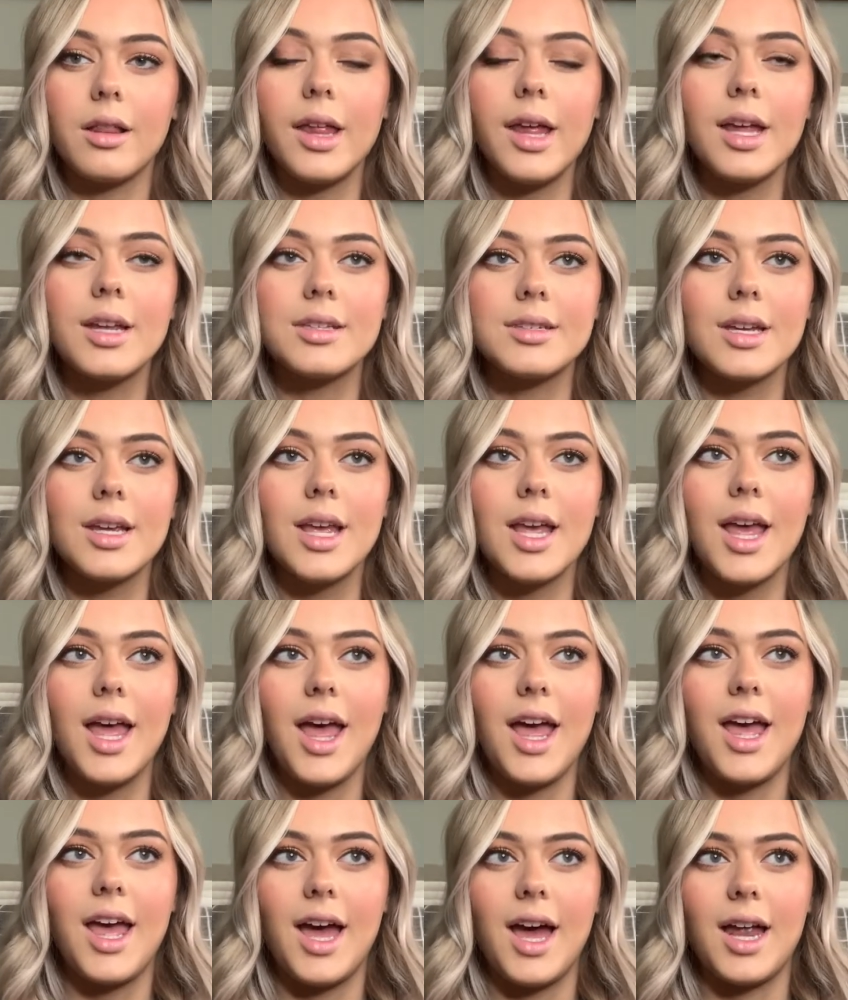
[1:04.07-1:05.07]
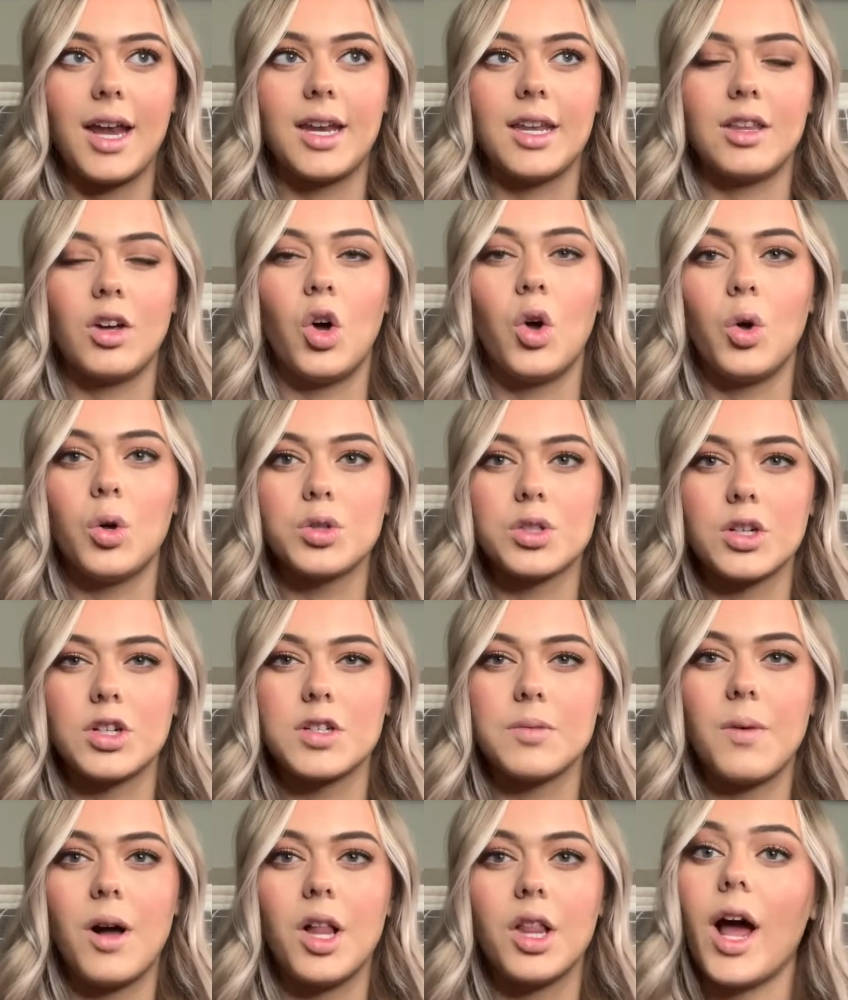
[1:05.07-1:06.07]
it and the holes are
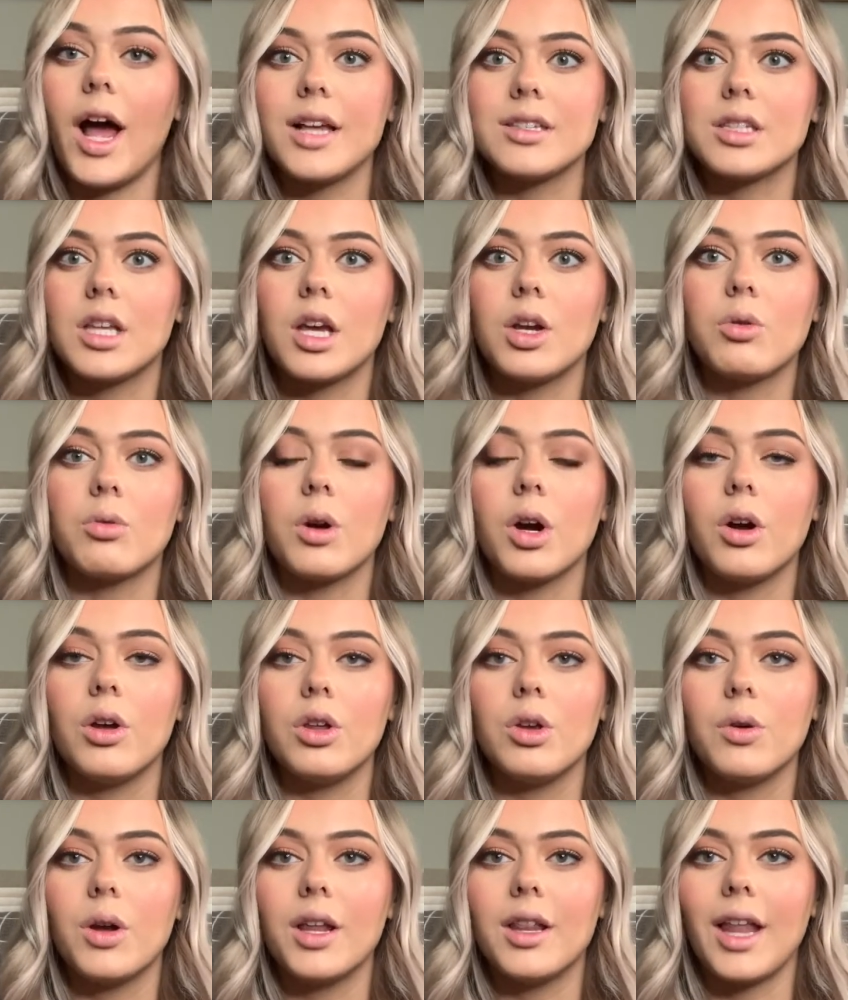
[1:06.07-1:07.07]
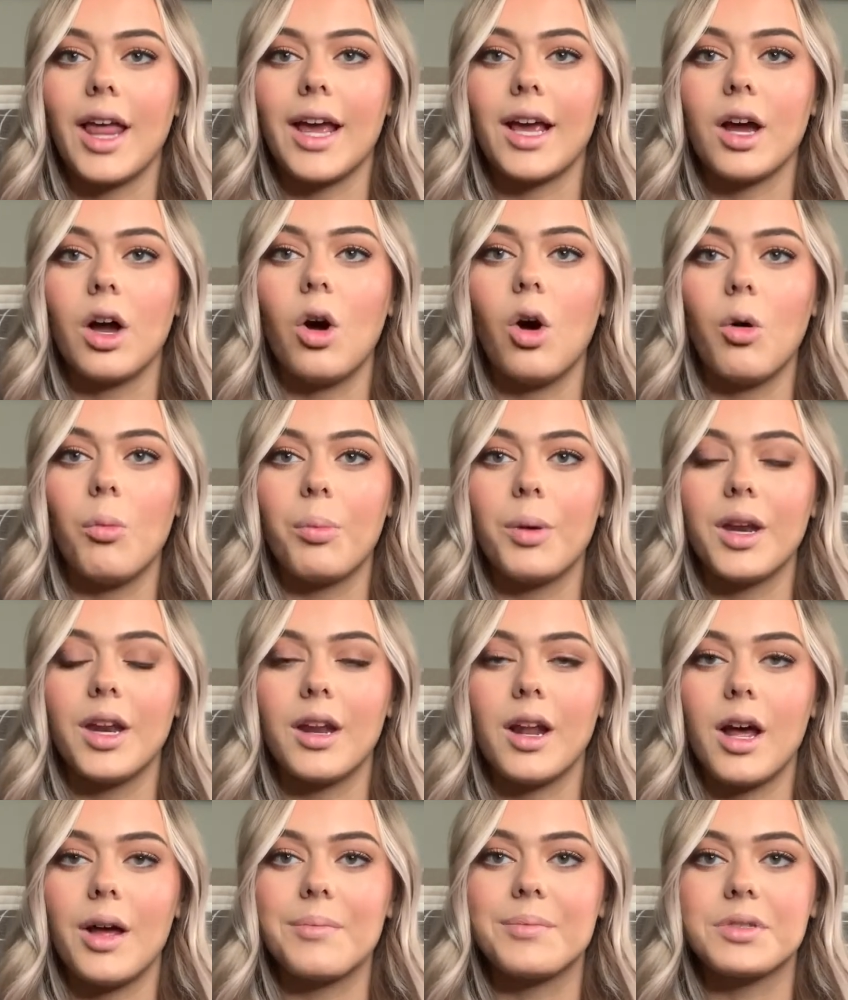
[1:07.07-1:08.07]
smaller. As they grow you can like open it
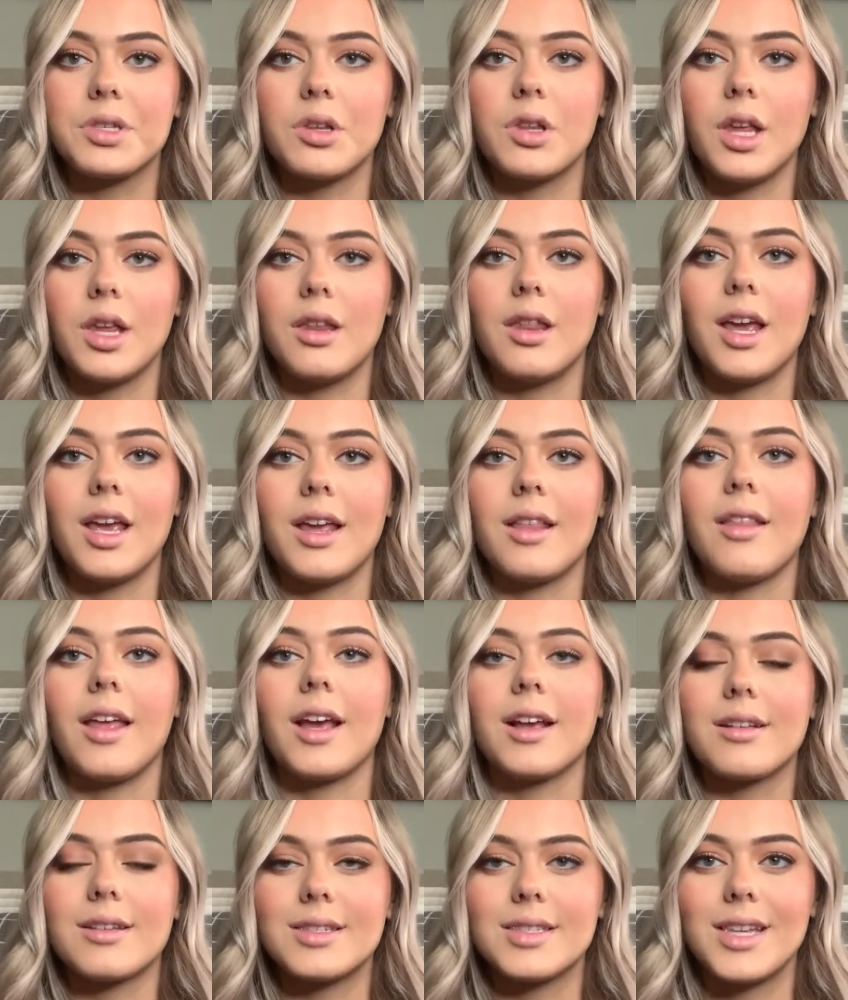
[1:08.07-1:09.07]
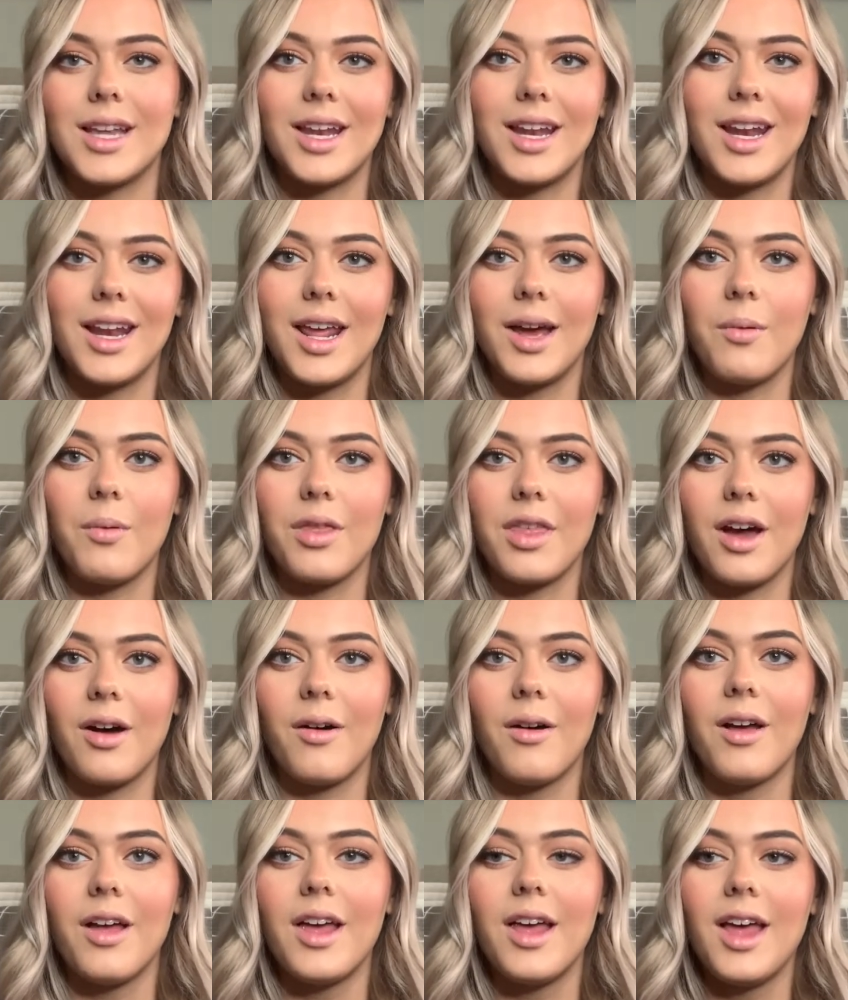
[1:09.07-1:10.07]
up so that they can like sit in it without
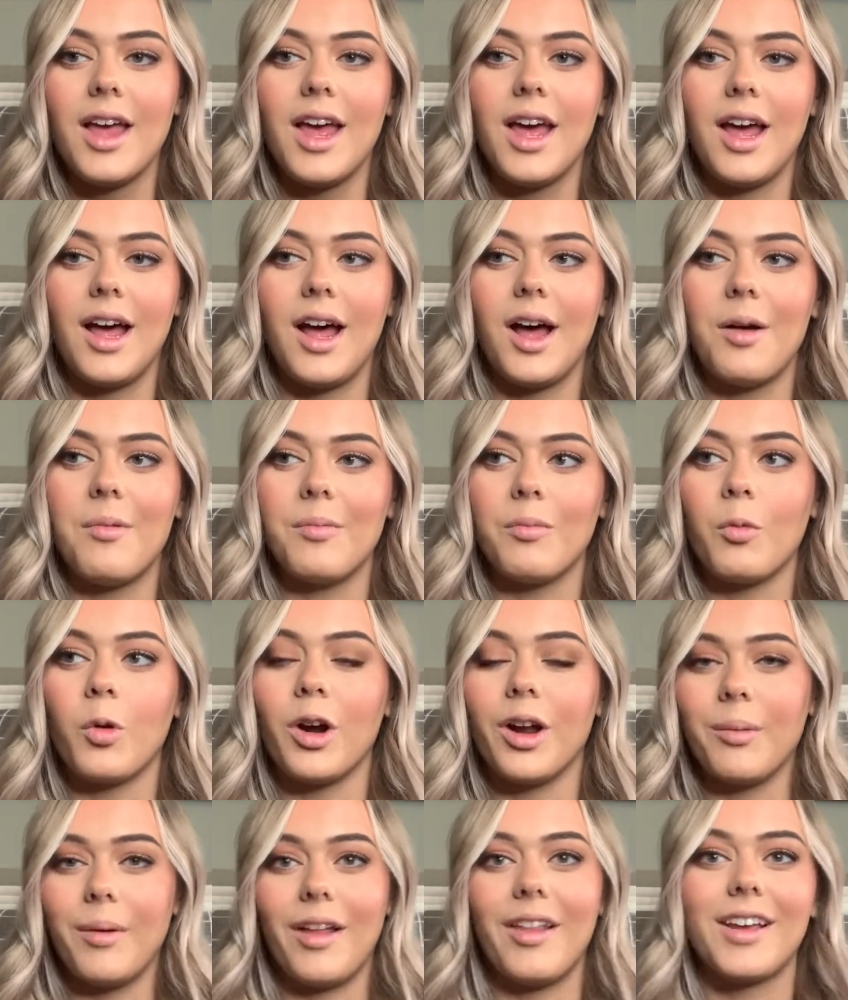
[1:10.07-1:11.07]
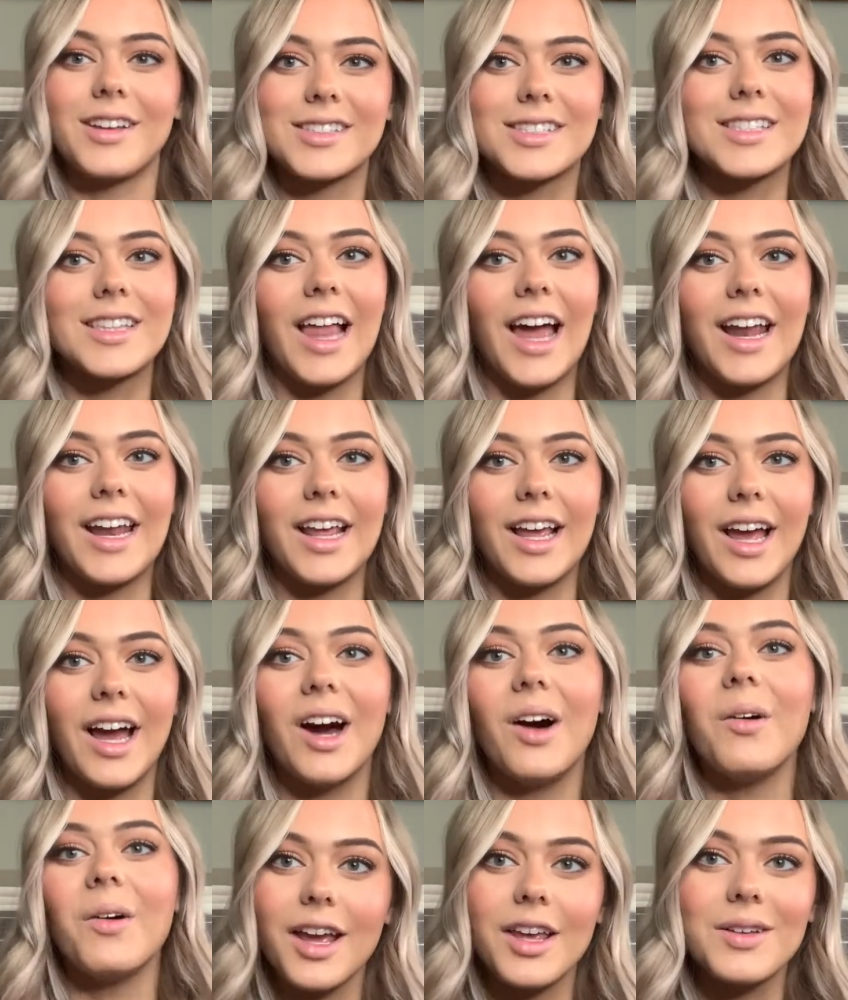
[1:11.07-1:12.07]
worrying about like sliding
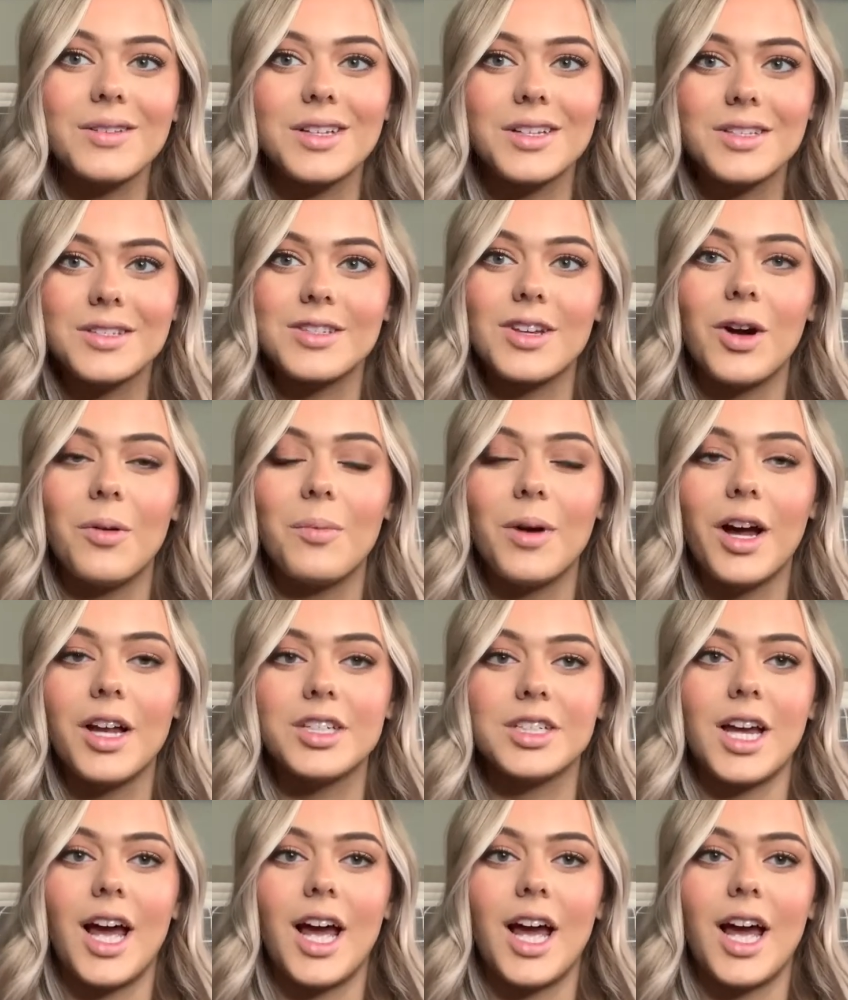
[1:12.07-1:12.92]
out. I use it so much.